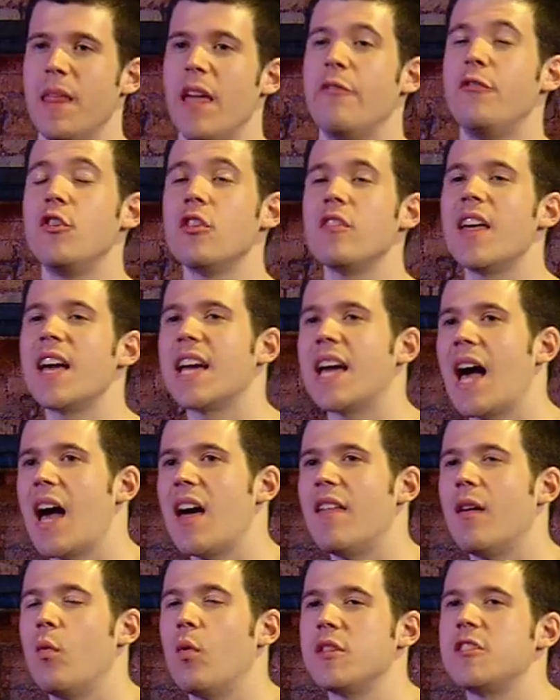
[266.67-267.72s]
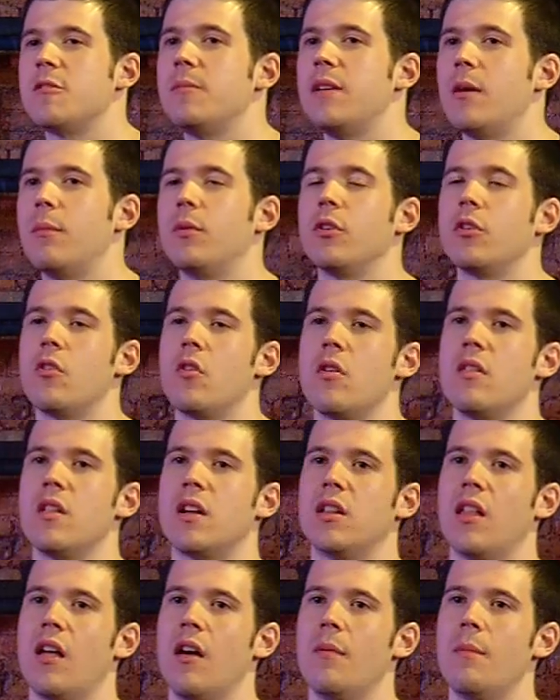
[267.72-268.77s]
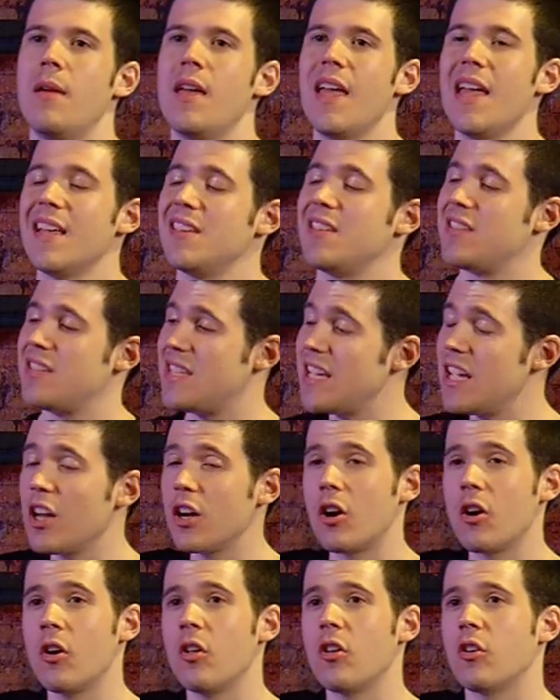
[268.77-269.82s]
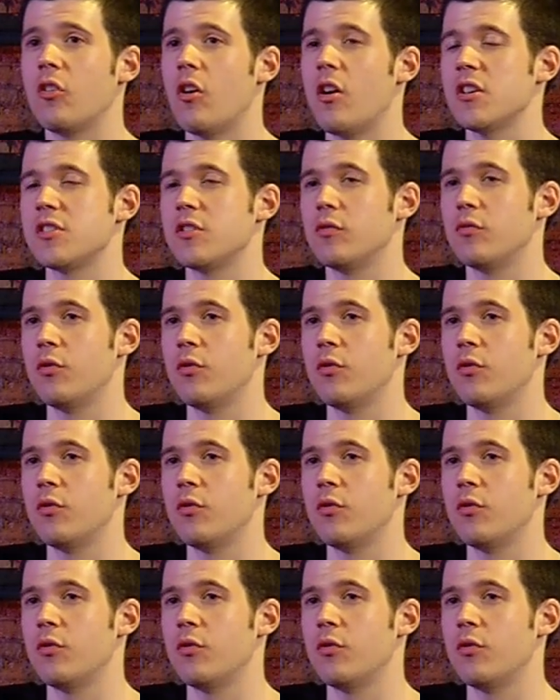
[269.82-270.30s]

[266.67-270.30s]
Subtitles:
if you're that guy that wants to be able to go to the club, see a girl across the